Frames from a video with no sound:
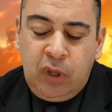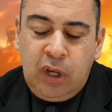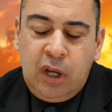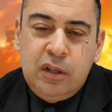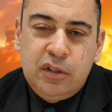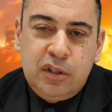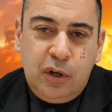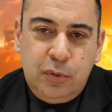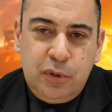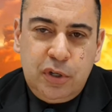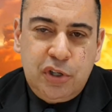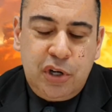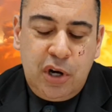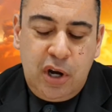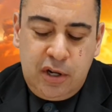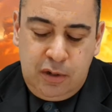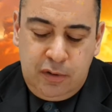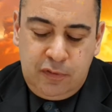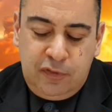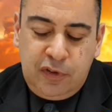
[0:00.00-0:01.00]
So I want to show
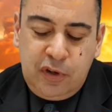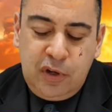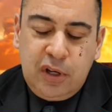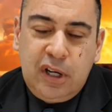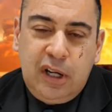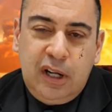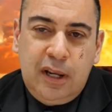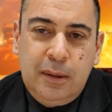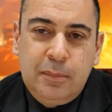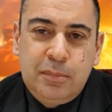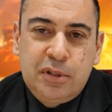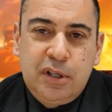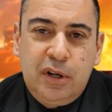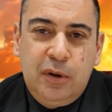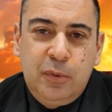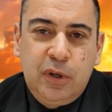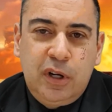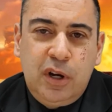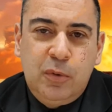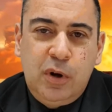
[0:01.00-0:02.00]
you a few clips, and I
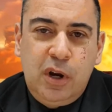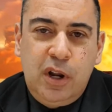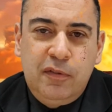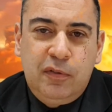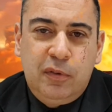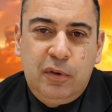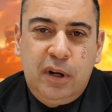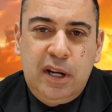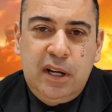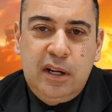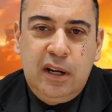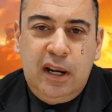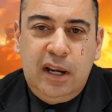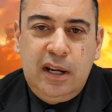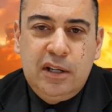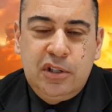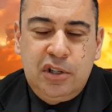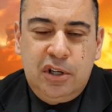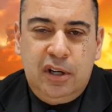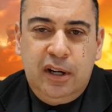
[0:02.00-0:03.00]
will go over
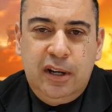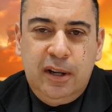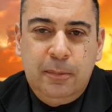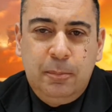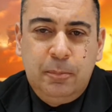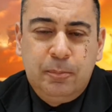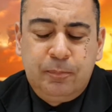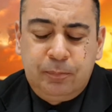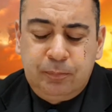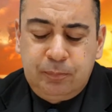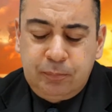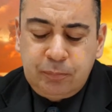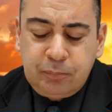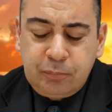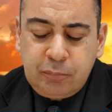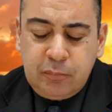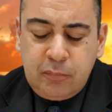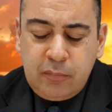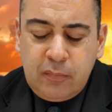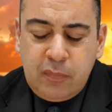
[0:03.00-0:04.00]
each clip.
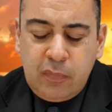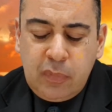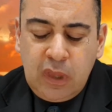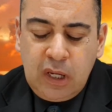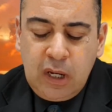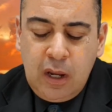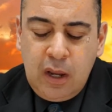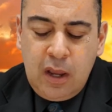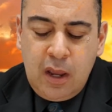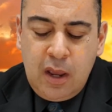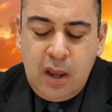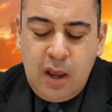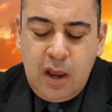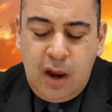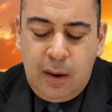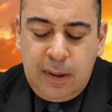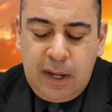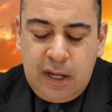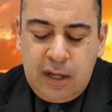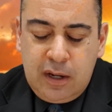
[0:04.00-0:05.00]

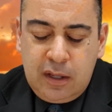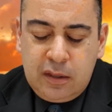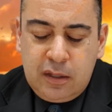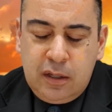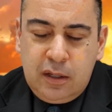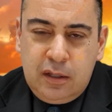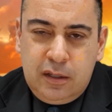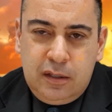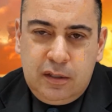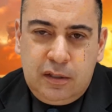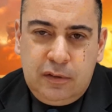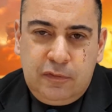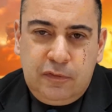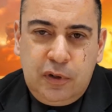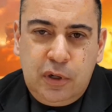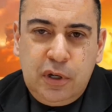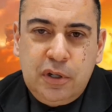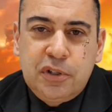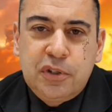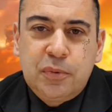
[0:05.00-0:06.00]
I mean, the
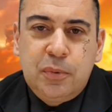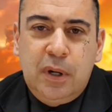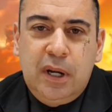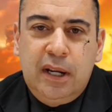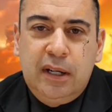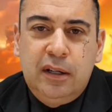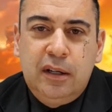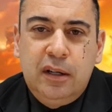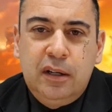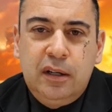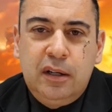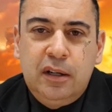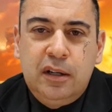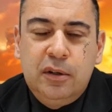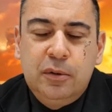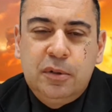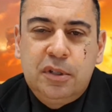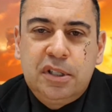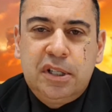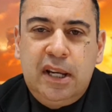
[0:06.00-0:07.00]
first one
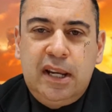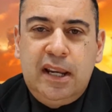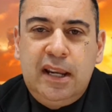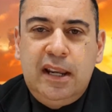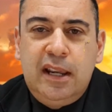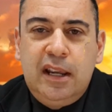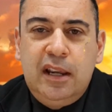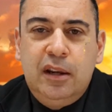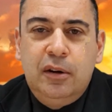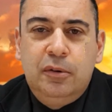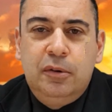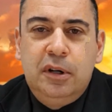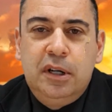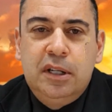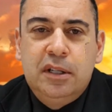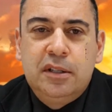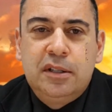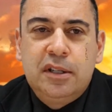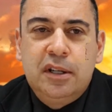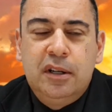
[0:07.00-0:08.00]
you'll see here
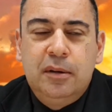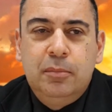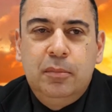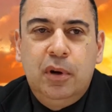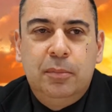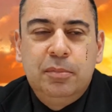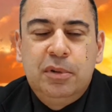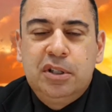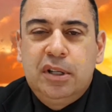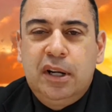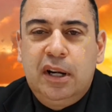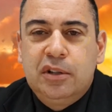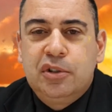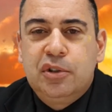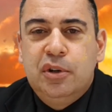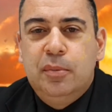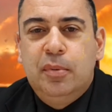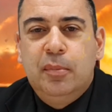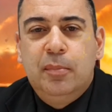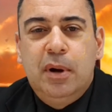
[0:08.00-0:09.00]
is I'm just at a
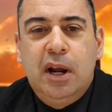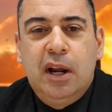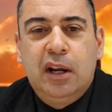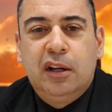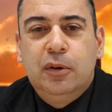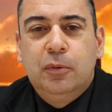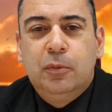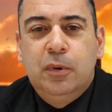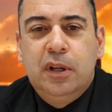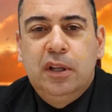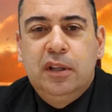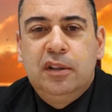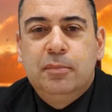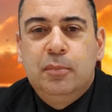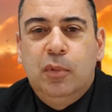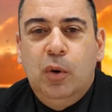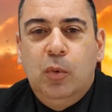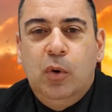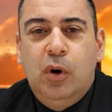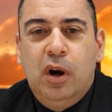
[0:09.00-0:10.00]
supermarket with
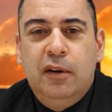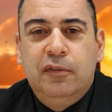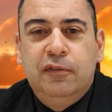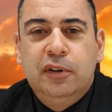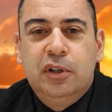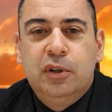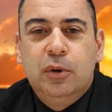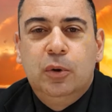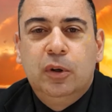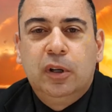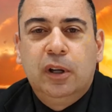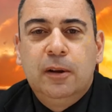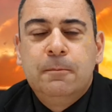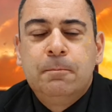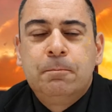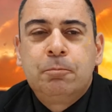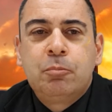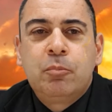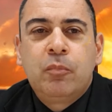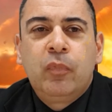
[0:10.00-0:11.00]
my wife and daughter,
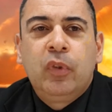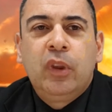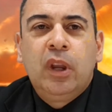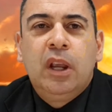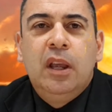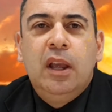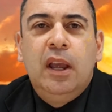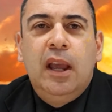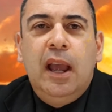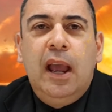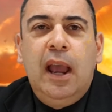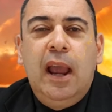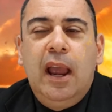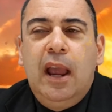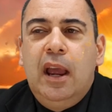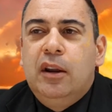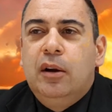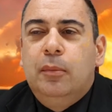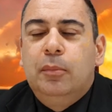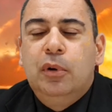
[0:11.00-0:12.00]

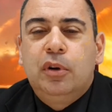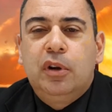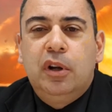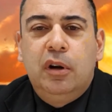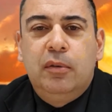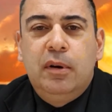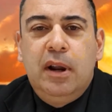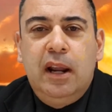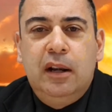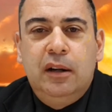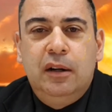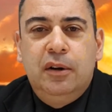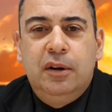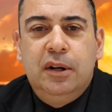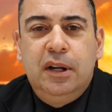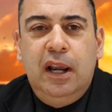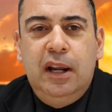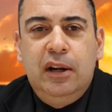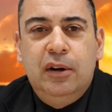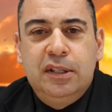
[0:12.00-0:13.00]
and I'm looking around, and
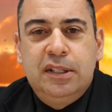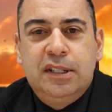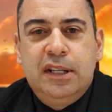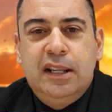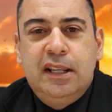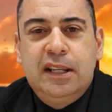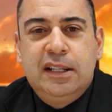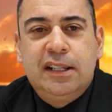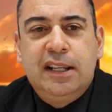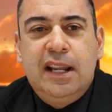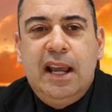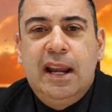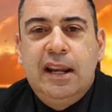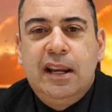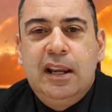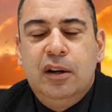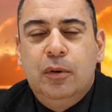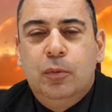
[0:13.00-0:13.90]
I see this lady in a